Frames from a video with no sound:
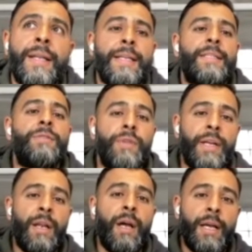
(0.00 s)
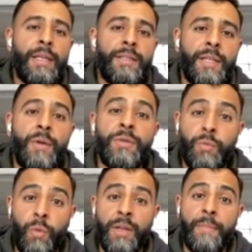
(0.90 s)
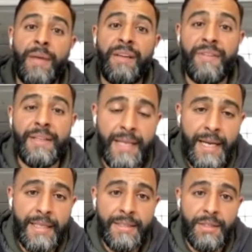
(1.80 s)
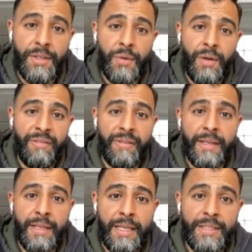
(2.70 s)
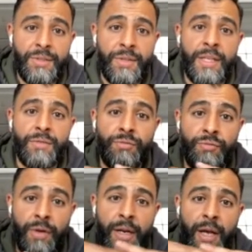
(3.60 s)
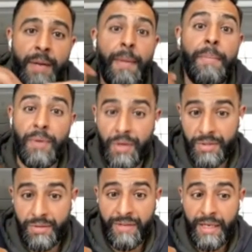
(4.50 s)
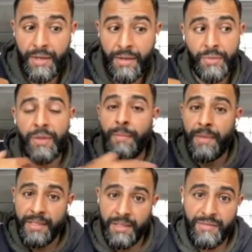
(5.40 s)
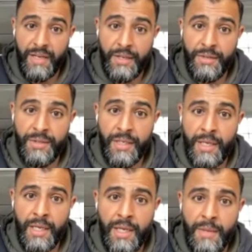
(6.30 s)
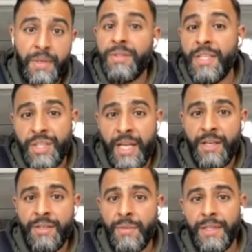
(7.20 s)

I needed to realign. So that was one of the big things that I had to do, I think, in the last 2 years, was realign my personal values with the business values, because it changed.